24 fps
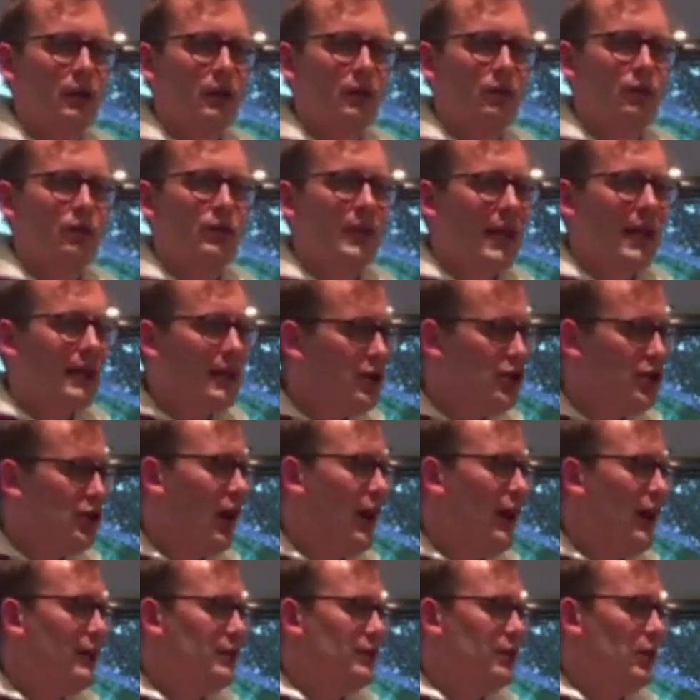
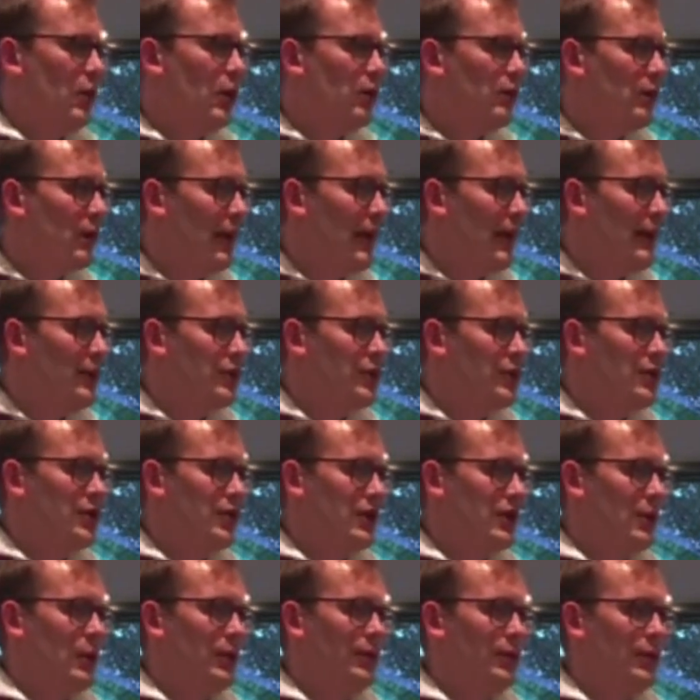Re-energize your
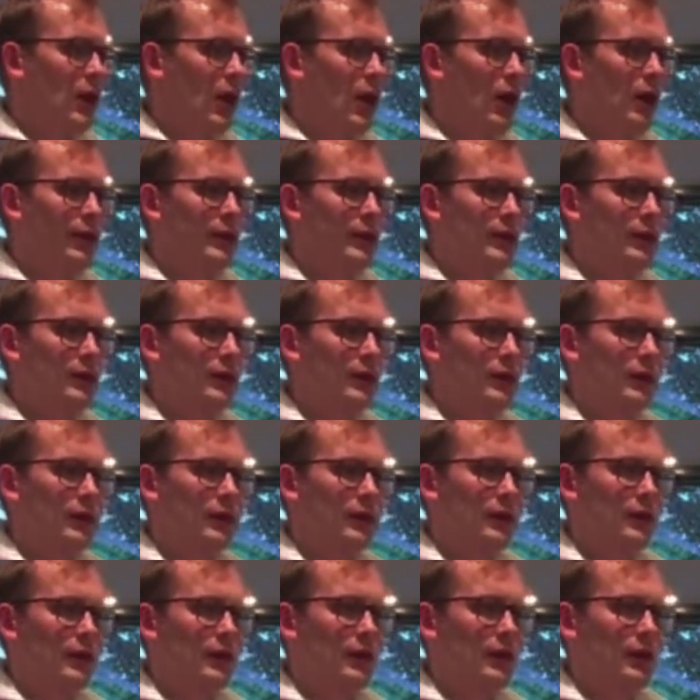relationship with God.
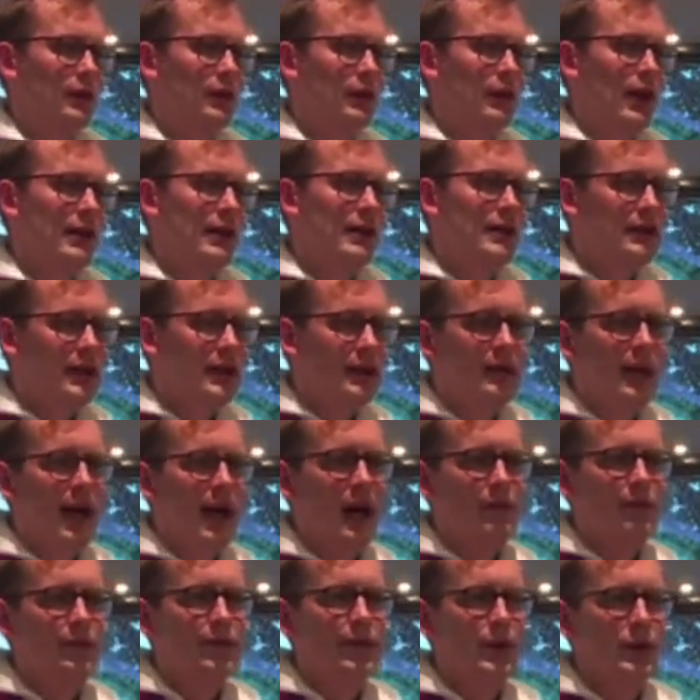And he did
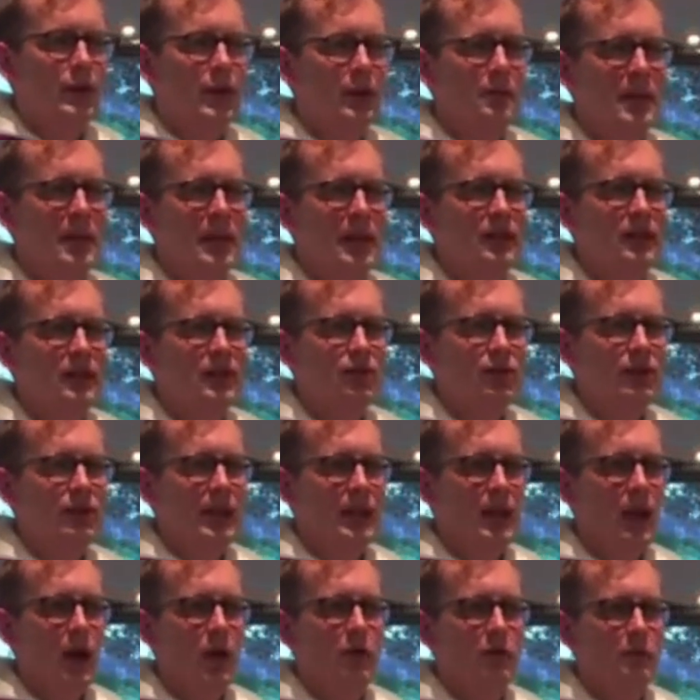that through the
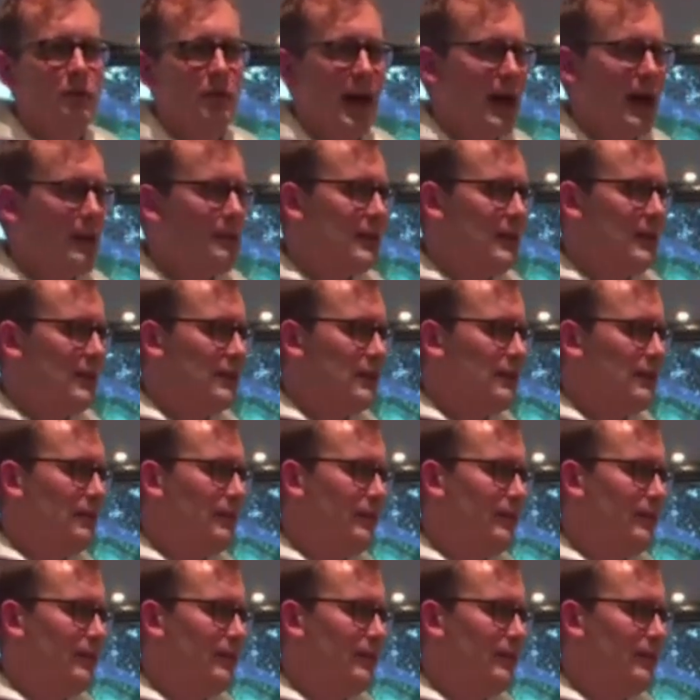ministry of baptism.